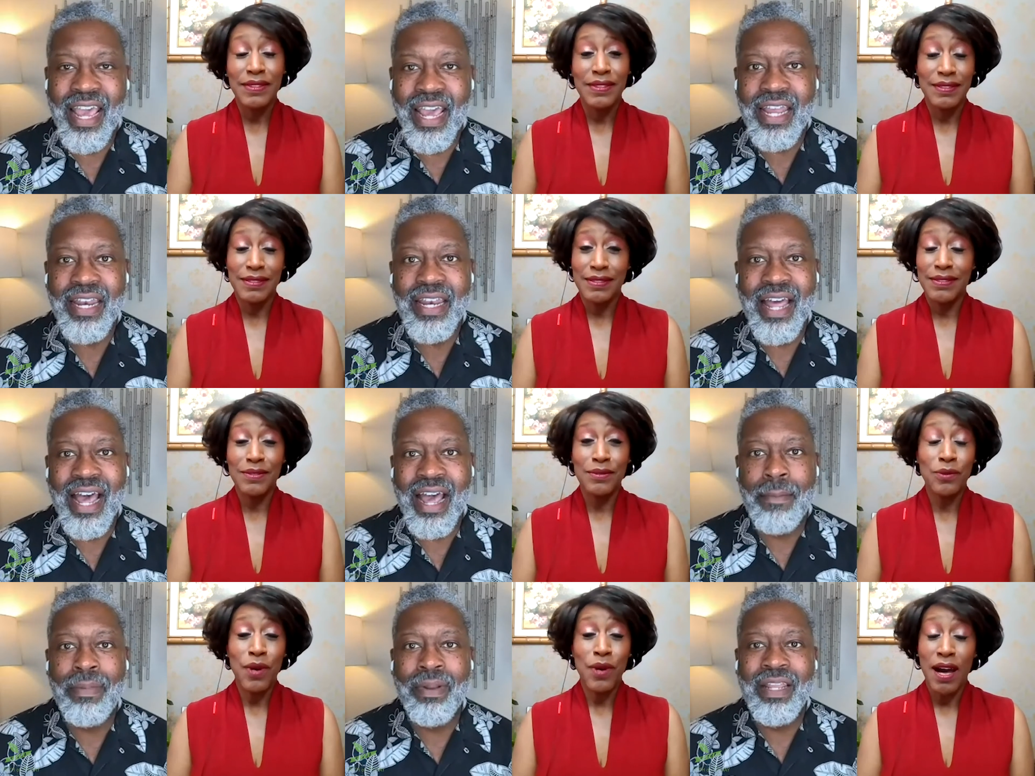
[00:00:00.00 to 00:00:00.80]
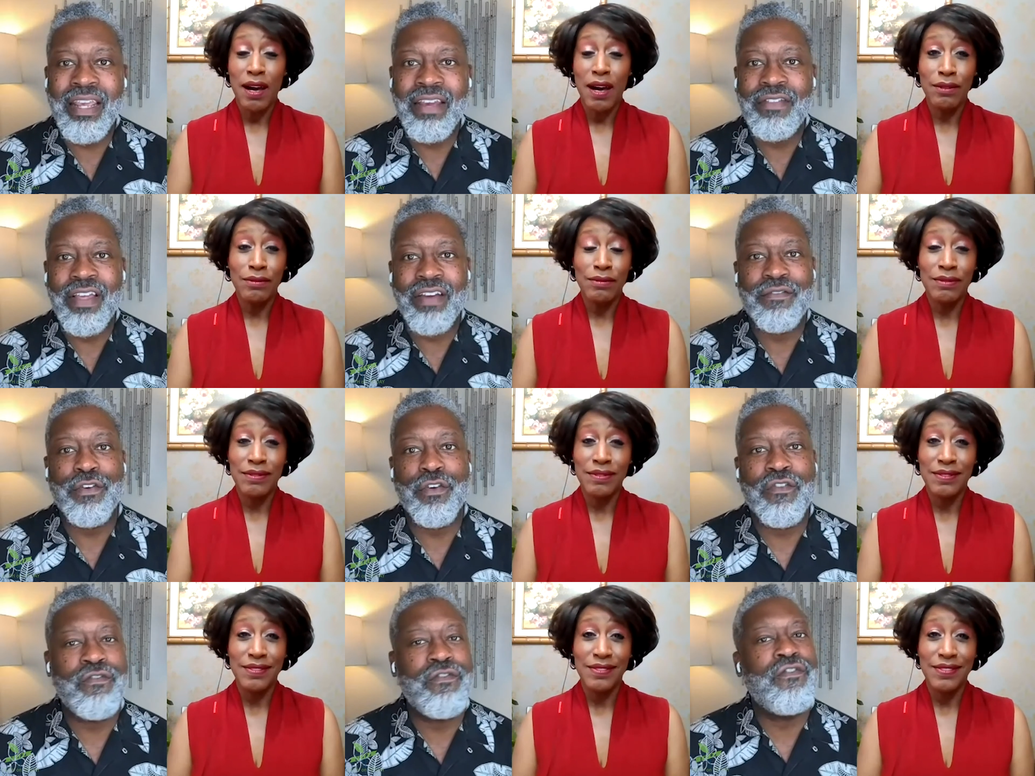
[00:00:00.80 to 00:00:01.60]
Speaker 1: And I believe
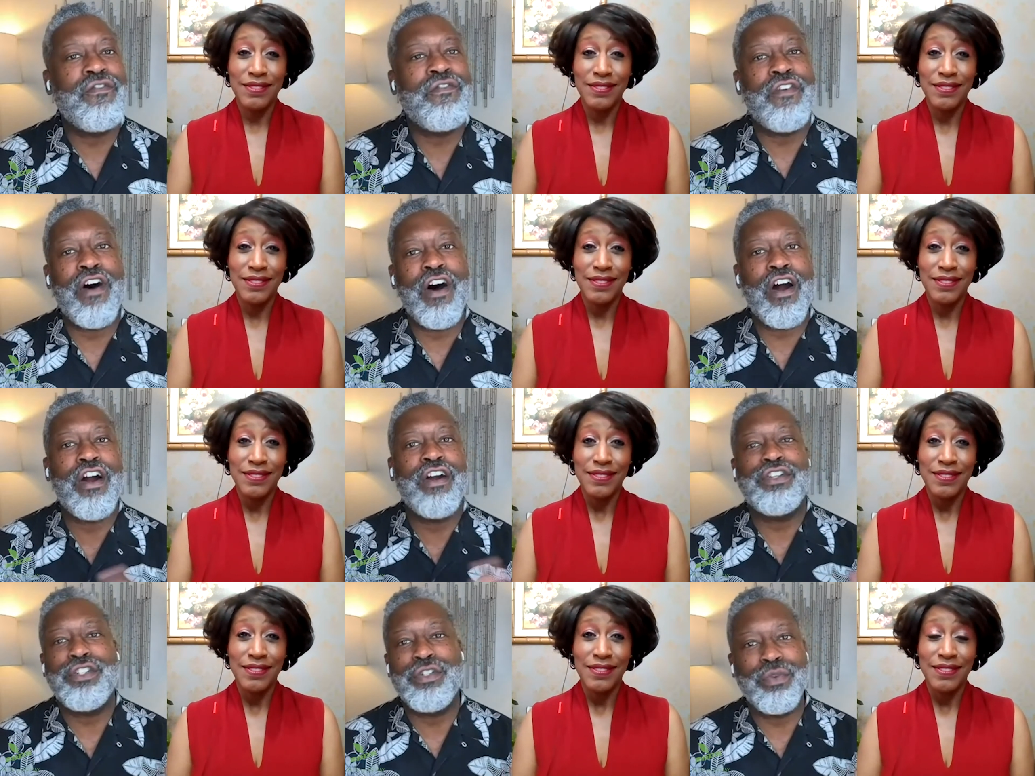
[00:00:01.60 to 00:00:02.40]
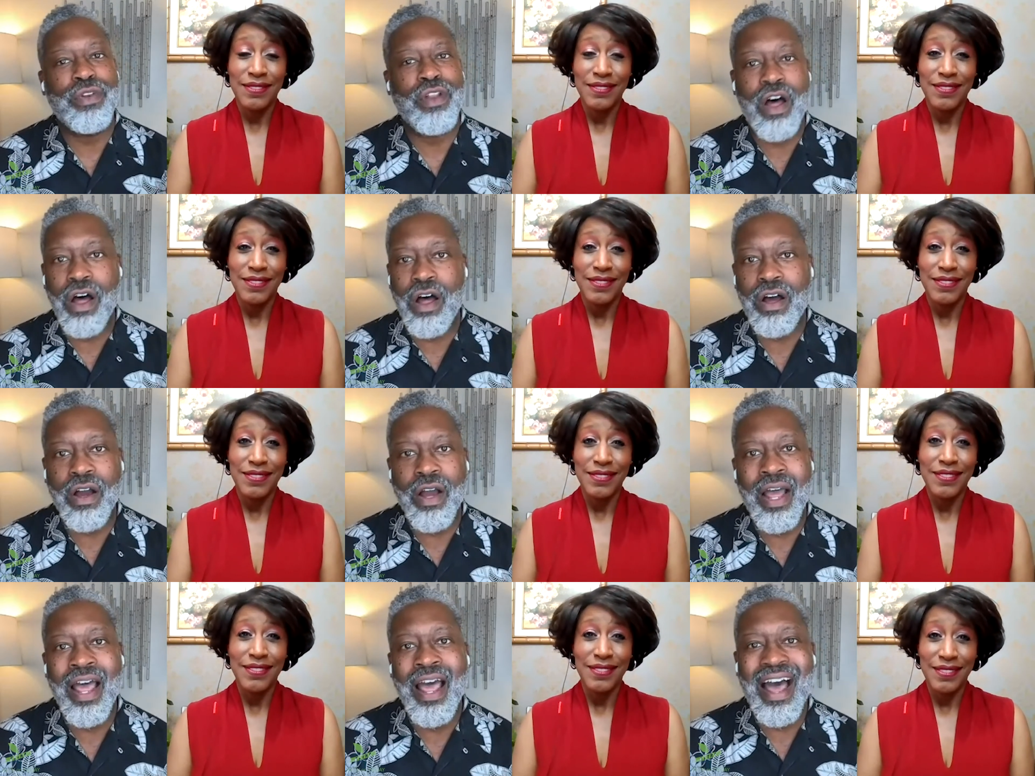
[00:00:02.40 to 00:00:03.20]
that for far too
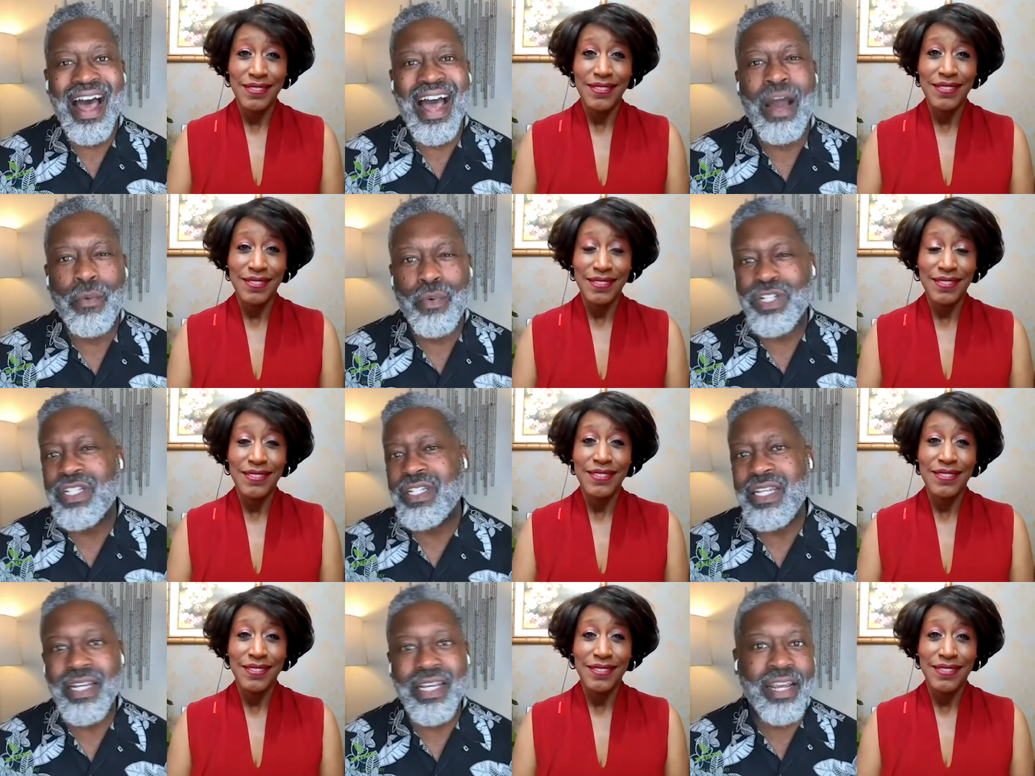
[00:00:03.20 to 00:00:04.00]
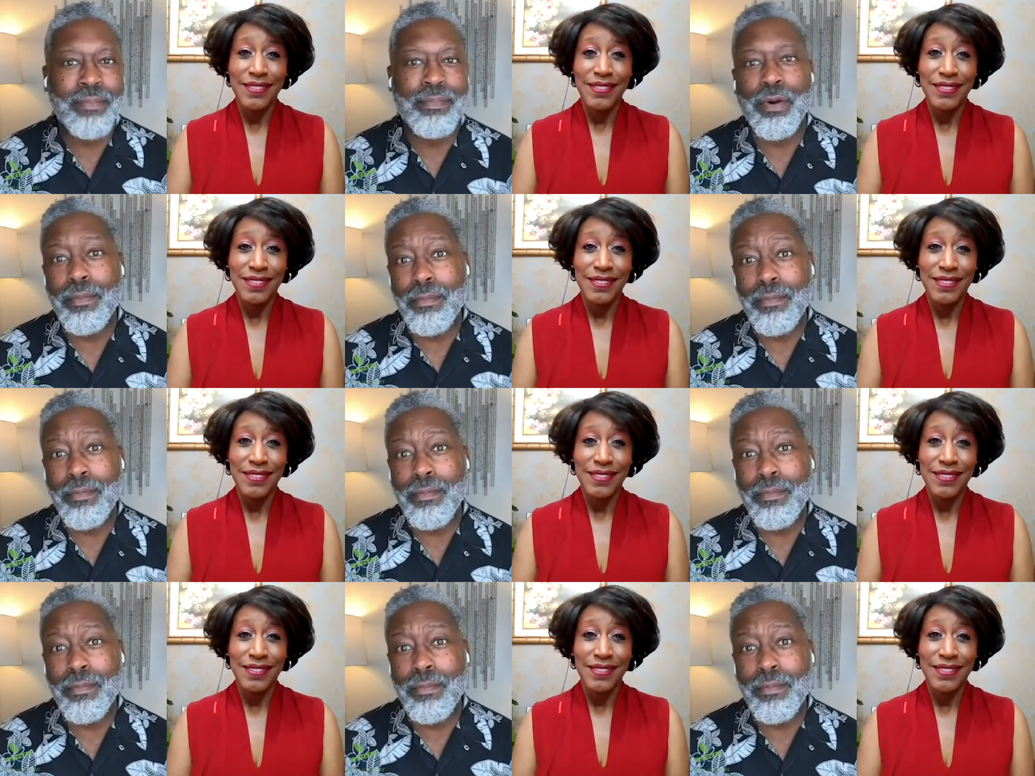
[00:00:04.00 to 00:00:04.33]
long, I was seeking